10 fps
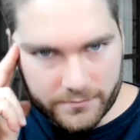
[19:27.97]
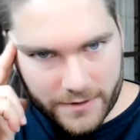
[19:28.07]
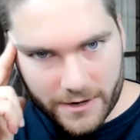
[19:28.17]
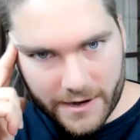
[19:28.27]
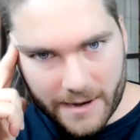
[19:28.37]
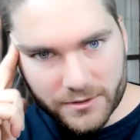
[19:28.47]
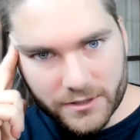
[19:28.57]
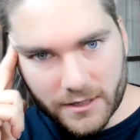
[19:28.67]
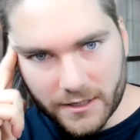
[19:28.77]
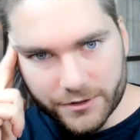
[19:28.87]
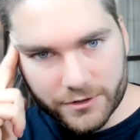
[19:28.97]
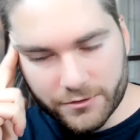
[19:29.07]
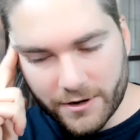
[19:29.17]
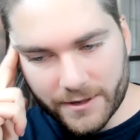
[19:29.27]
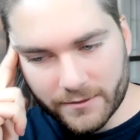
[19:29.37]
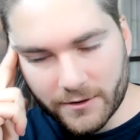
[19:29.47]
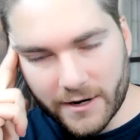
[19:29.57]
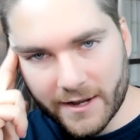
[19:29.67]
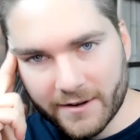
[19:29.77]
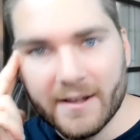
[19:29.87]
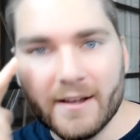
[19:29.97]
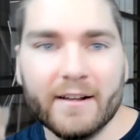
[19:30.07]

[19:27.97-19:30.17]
video games uh, streaming. Okay,